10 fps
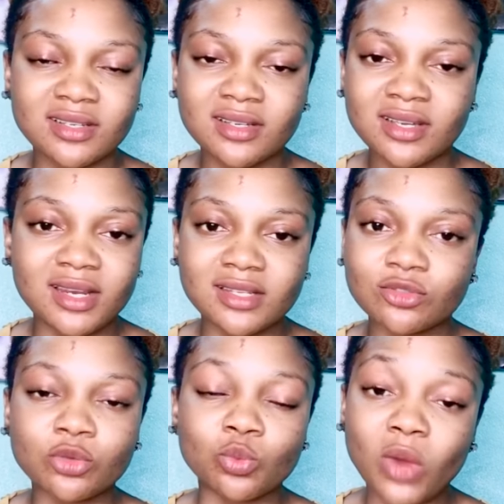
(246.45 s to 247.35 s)
It is not
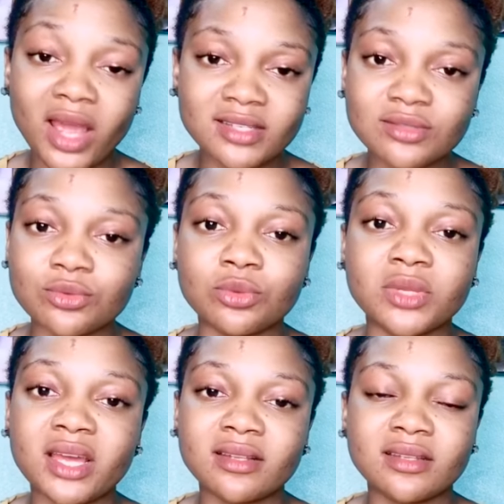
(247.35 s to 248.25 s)
wise to do that.
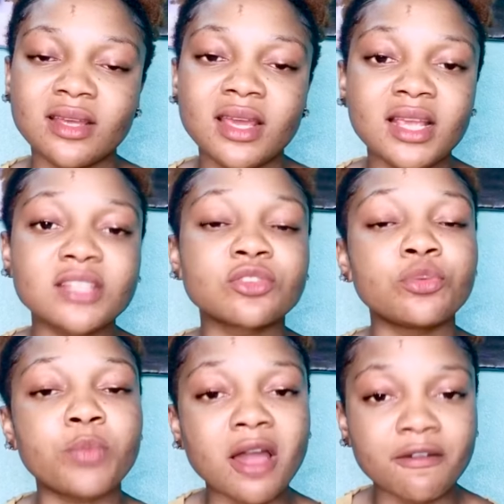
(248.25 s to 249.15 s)
It's going to
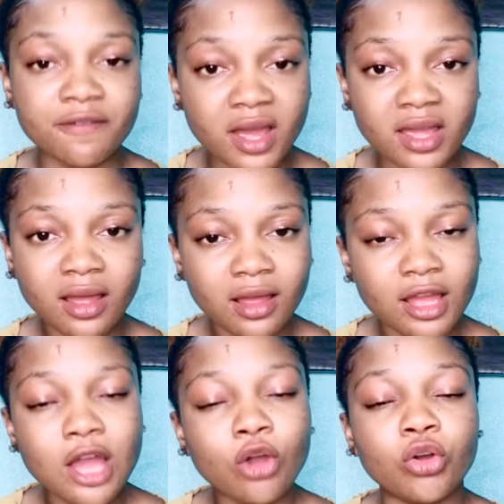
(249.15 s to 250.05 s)
backfire,
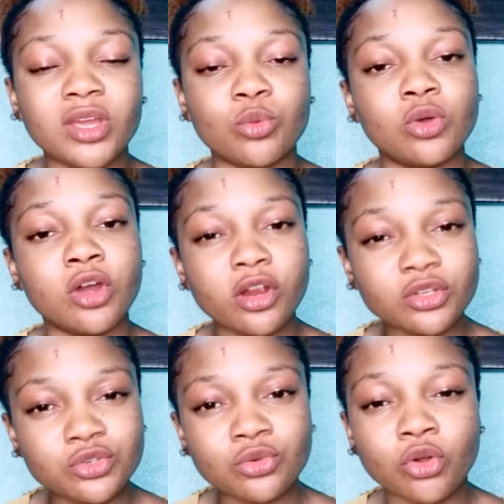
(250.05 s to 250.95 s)
or it will hurt
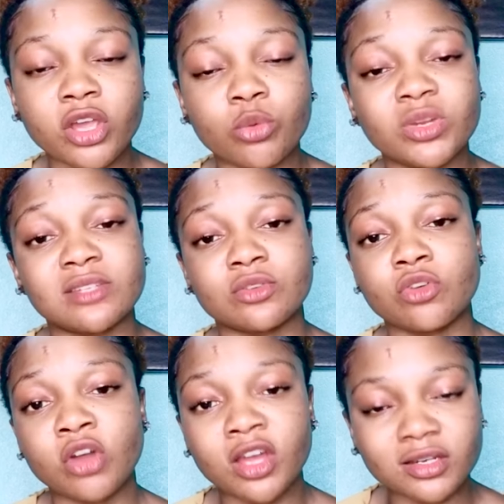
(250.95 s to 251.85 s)
you, or it's going to
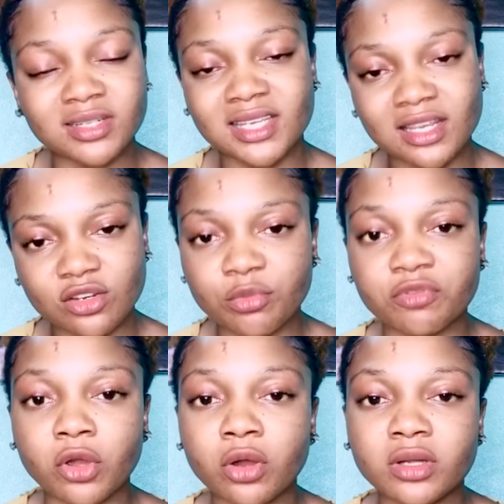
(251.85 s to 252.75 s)
hurt the kingdom of
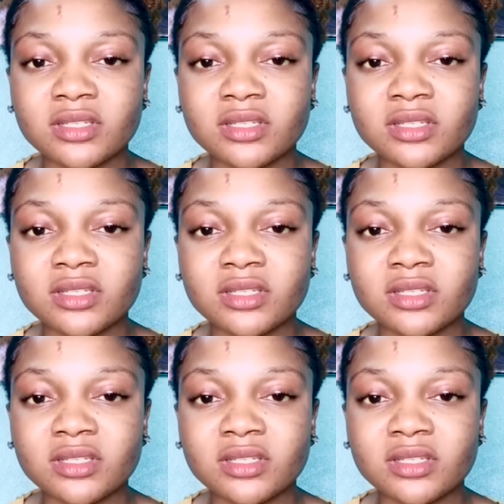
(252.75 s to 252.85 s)
God.